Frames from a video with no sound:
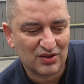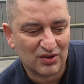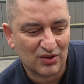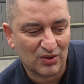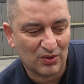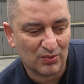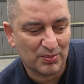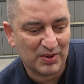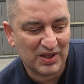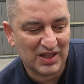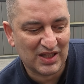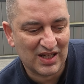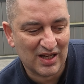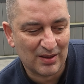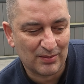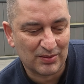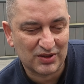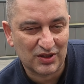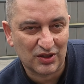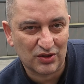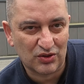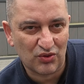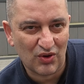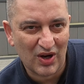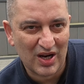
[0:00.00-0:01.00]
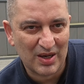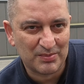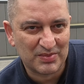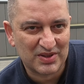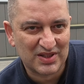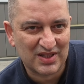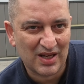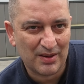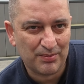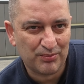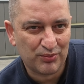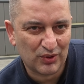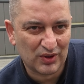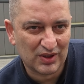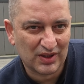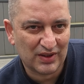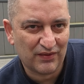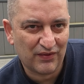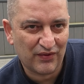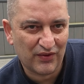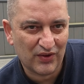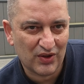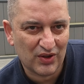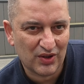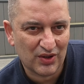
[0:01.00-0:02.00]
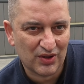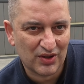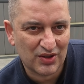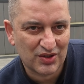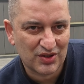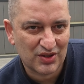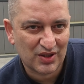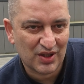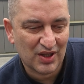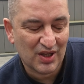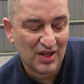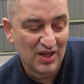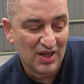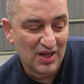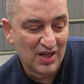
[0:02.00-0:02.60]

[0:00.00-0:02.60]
So being able to try them separately first,